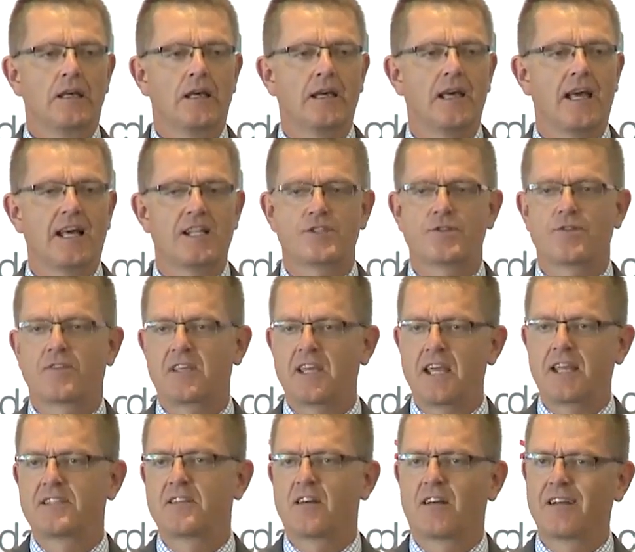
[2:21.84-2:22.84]
And so
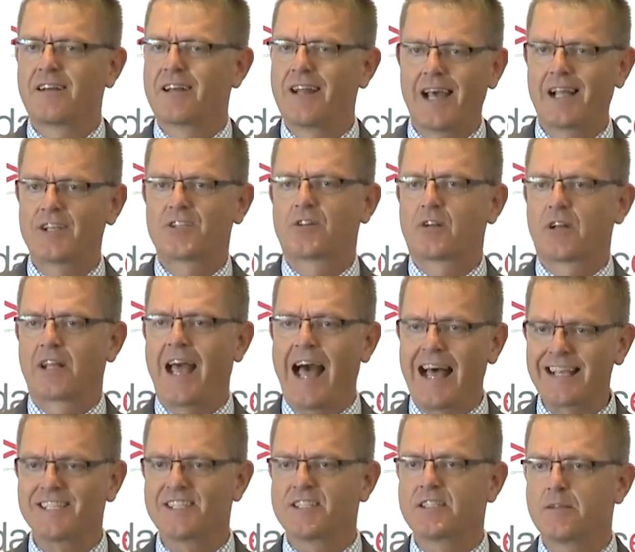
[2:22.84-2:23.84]
the ATAR naturally
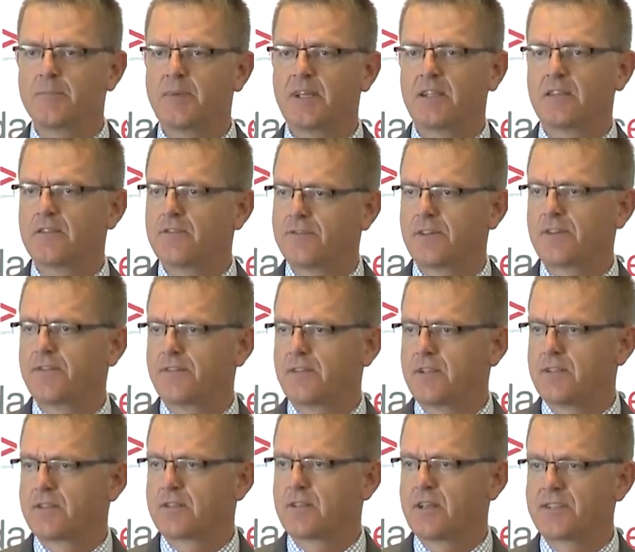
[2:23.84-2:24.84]
has to be in the
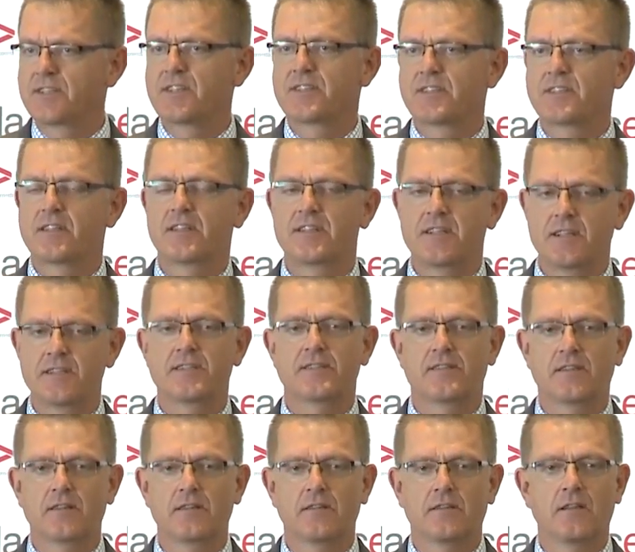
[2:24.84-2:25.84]
50s. It's a
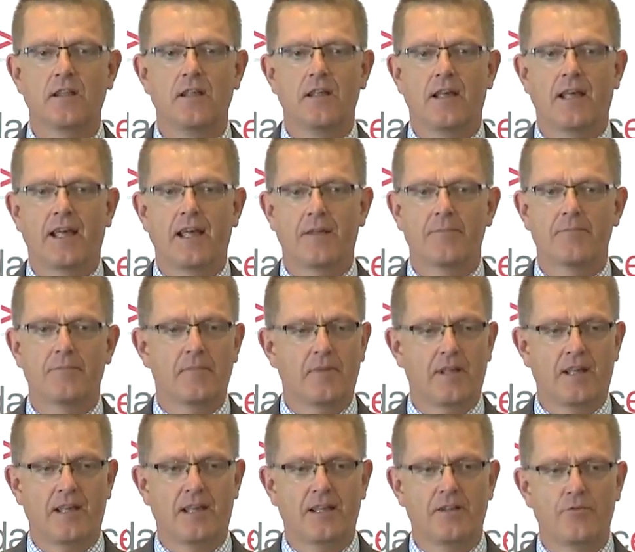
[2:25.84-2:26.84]
statistical
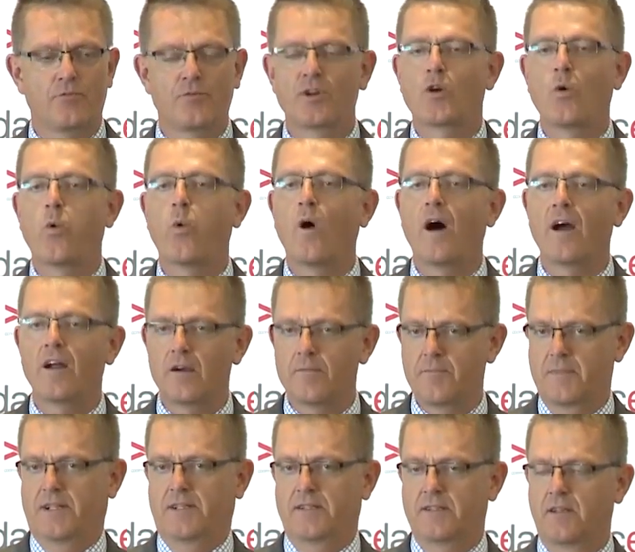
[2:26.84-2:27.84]

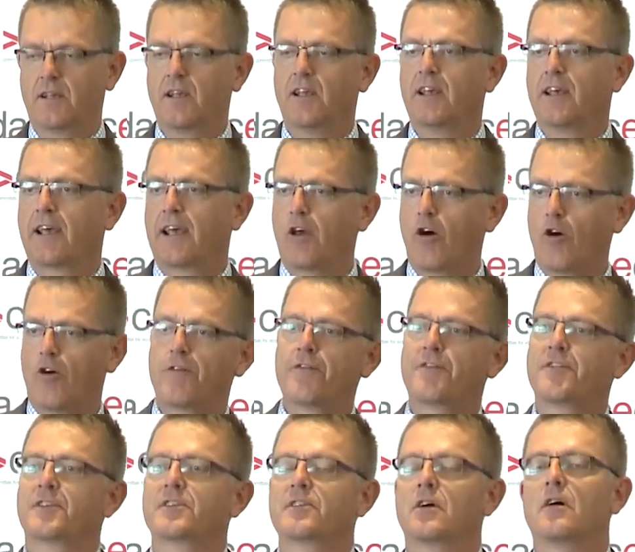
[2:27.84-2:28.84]
requirement
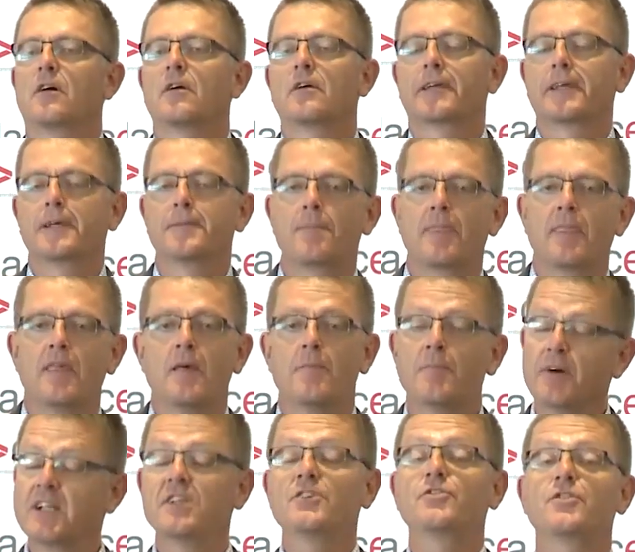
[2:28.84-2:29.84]
of the target.
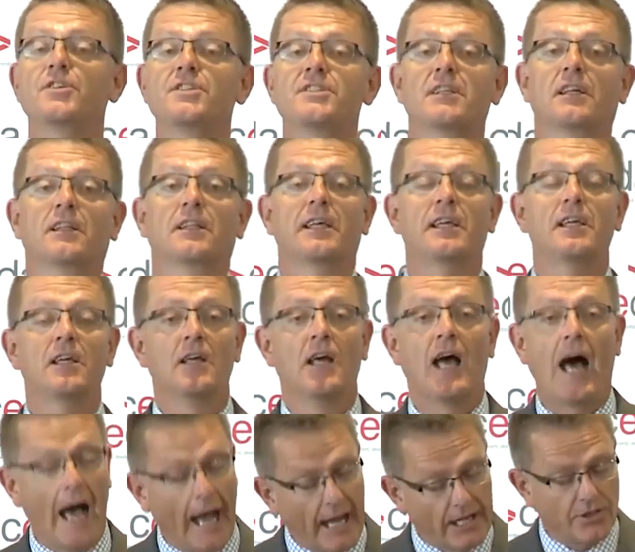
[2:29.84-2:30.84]
But interestingly,
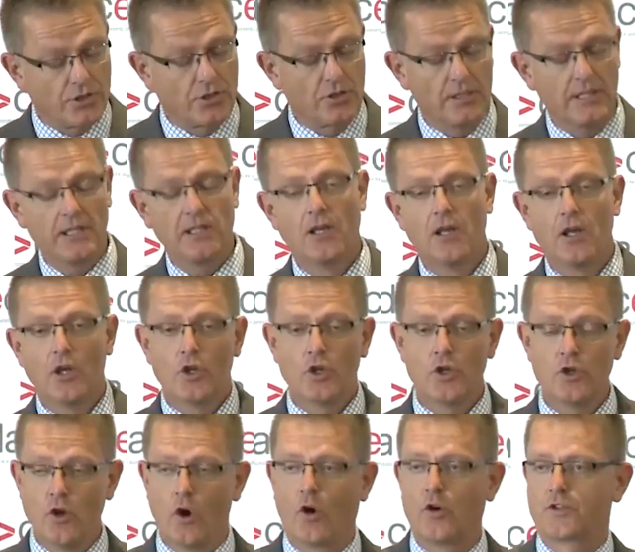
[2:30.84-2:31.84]
actually,
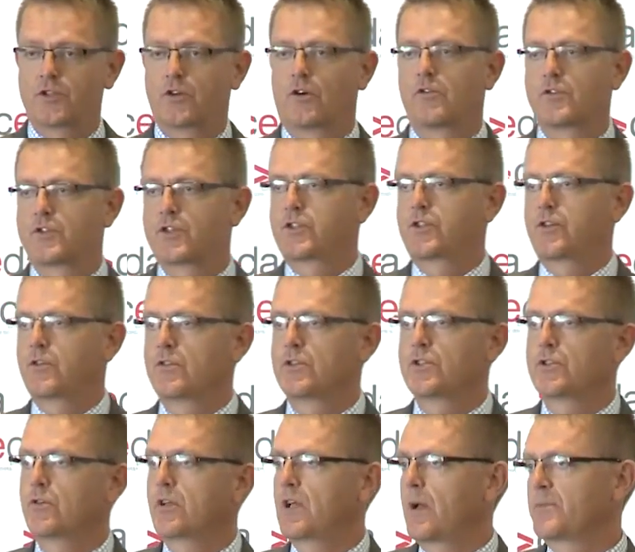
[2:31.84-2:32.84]
not all
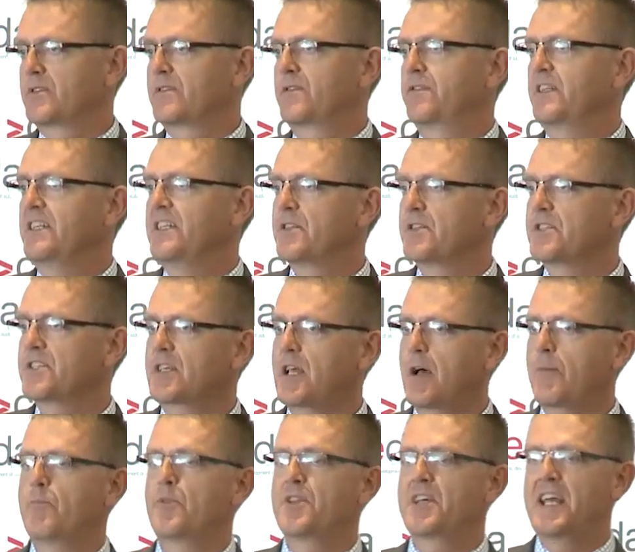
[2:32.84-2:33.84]
students who come to Flinders
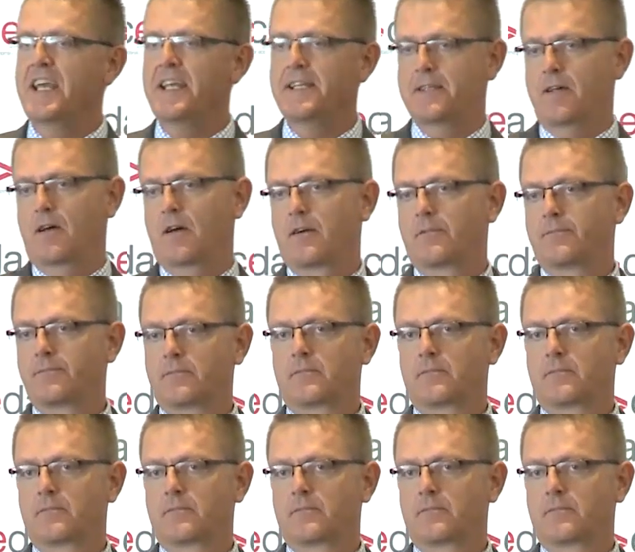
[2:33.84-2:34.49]
come with an ATAR.